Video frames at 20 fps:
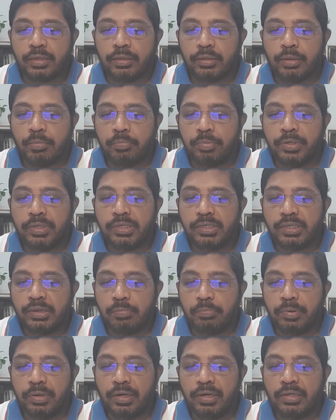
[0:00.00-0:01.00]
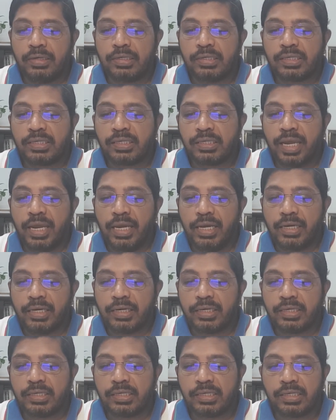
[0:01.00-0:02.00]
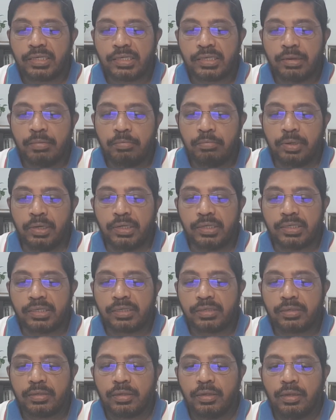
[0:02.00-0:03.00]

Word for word: the principal sacred symbols